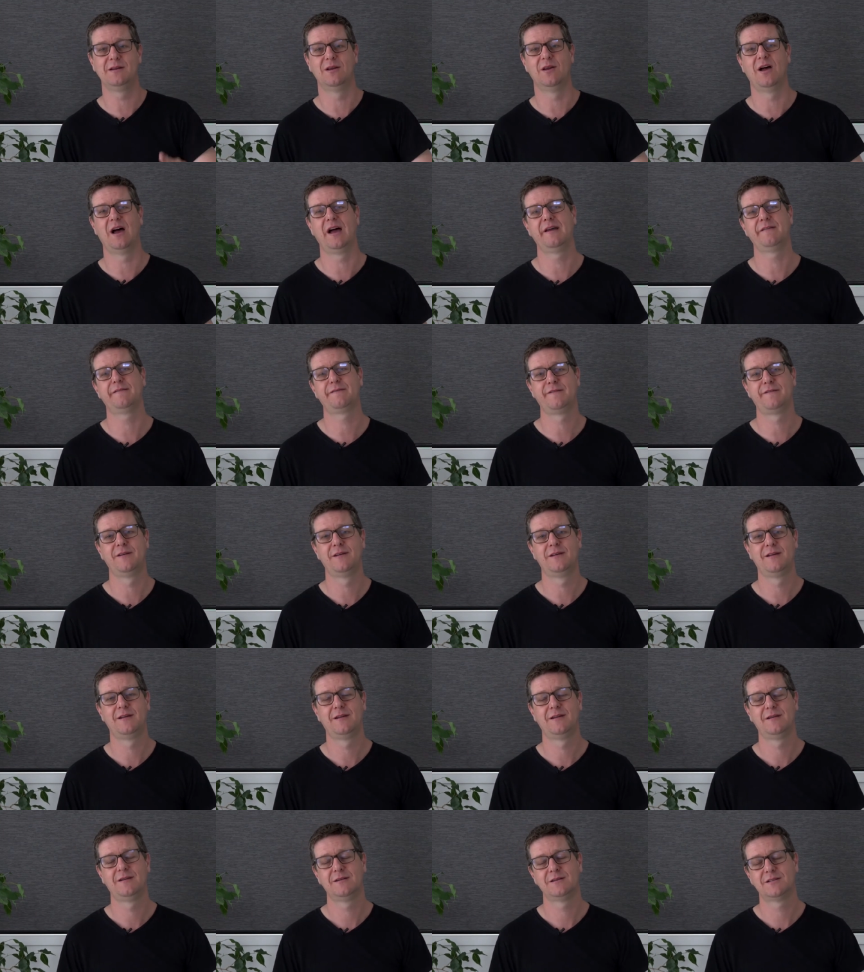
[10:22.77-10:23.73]
life
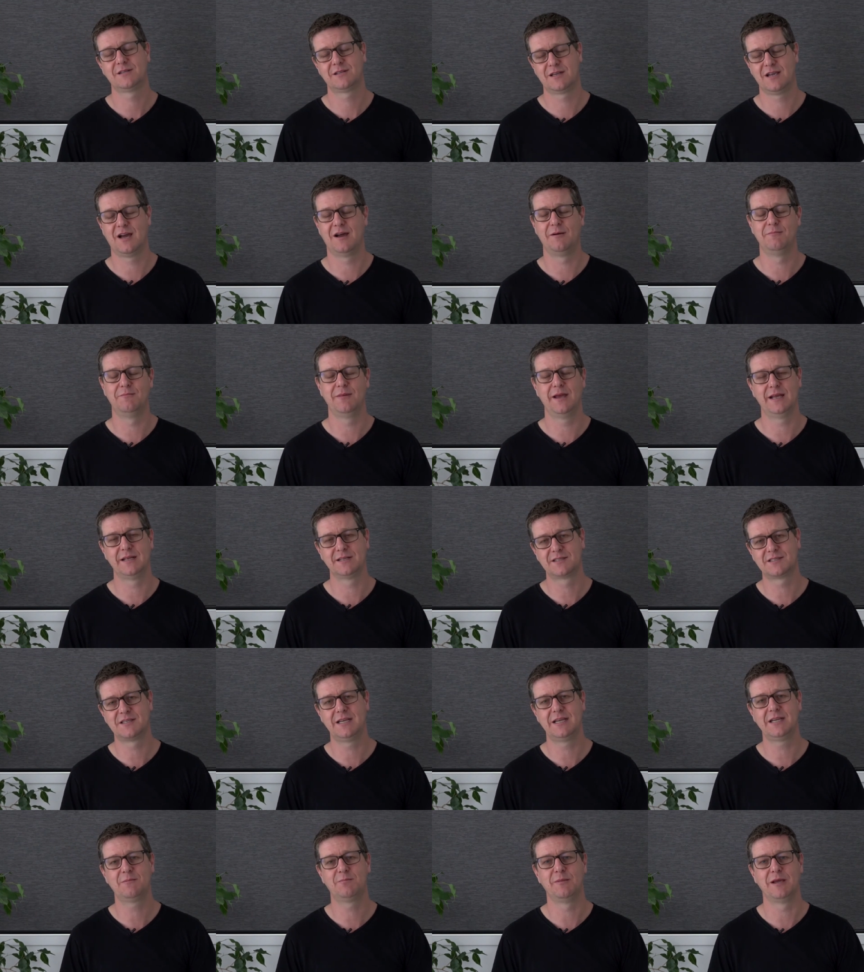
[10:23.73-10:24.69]
to come and
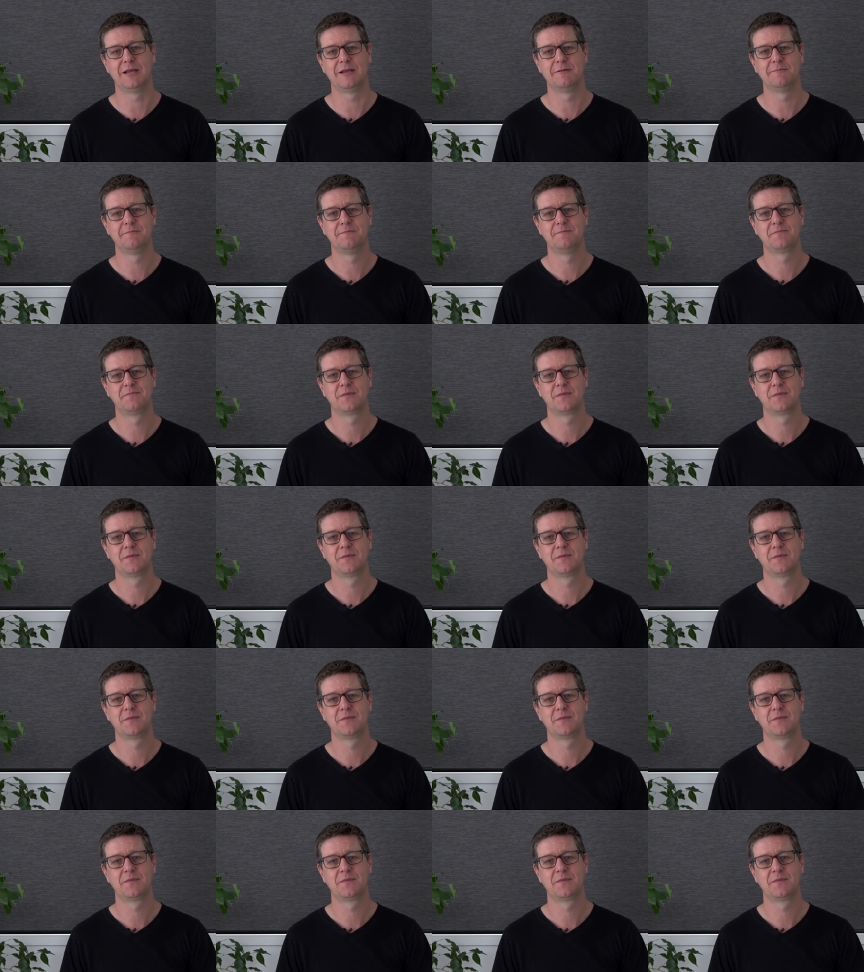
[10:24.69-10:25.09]
seek me.